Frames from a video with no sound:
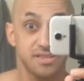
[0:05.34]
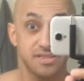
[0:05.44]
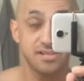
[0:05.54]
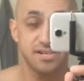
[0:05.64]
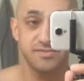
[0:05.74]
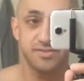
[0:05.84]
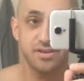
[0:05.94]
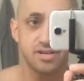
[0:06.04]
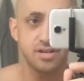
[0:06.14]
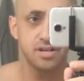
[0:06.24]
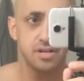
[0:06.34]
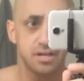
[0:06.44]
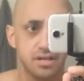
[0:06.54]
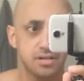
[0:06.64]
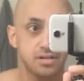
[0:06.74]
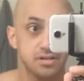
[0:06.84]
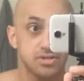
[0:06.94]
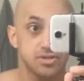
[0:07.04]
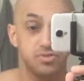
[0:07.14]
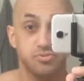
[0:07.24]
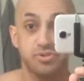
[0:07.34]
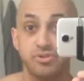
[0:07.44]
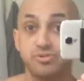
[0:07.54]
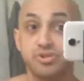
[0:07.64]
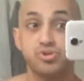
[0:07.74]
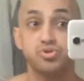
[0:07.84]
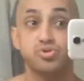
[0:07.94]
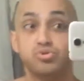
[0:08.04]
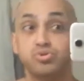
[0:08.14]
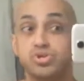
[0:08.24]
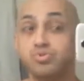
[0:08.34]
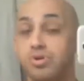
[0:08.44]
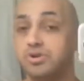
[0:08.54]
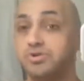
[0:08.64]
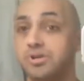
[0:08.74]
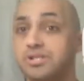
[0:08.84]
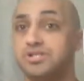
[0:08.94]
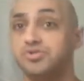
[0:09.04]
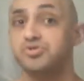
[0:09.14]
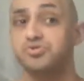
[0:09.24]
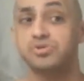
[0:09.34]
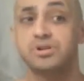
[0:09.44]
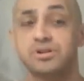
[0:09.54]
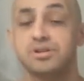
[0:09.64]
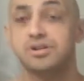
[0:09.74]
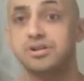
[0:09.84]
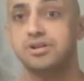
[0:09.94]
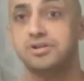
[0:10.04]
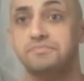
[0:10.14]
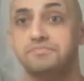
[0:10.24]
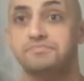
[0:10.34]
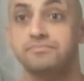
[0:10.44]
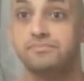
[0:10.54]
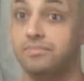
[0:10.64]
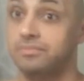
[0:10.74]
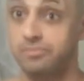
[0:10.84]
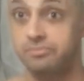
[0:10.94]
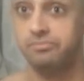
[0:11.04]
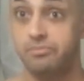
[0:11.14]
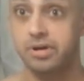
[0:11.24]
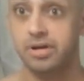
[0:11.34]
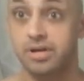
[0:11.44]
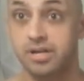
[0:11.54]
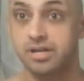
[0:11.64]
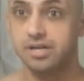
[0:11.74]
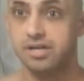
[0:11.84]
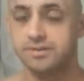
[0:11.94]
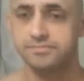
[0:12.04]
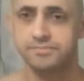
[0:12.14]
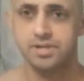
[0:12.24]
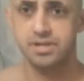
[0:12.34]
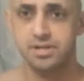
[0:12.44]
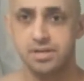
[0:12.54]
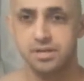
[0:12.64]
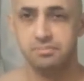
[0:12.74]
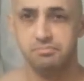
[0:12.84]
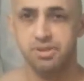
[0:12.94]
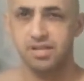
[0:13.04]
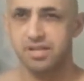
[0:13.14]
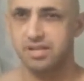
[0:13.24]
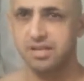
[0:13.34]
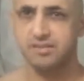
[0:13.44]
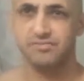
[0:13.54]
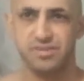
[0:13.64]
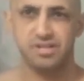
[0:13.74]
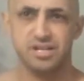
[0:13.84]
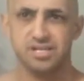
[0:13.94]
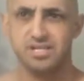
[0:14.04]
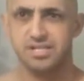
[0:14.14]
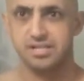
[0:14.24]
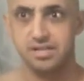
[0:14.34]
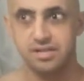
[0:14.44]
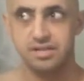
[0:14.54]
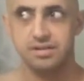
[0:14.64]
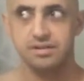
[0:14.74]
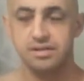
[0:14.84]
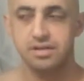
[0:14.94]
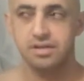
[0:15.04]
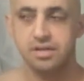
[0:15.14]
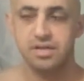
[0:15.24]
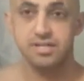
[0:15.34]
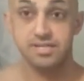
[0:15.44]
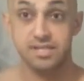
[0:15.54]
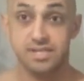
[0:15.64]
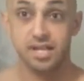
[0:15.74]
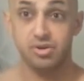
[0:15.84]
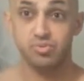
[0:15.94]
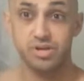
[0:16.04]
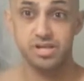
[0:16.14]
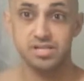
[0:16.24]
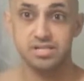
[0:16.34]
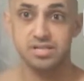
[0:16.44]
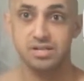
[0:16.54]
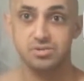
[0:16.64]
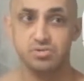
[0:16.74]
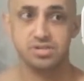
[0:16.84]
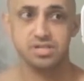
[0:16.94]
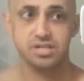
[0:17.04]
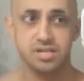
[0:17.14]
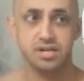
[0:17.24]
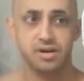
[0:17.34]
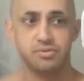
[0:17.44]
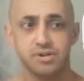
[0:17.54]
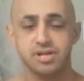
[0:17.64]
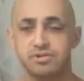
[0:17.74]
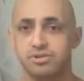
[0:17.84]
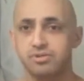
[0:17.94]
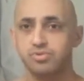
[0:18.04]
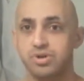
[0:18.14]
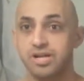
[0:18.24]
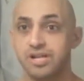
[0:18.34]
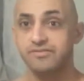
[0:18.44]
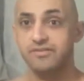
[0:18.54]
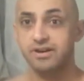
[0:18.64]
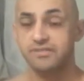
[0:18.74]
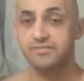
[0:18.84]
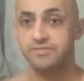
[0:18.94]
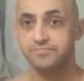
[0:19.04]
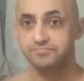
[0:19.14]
late than never. So I'm going to just walk you guys through um, my cut. Planning cut for the next six to eight weeks. We'll see. I want to get around one eighty-five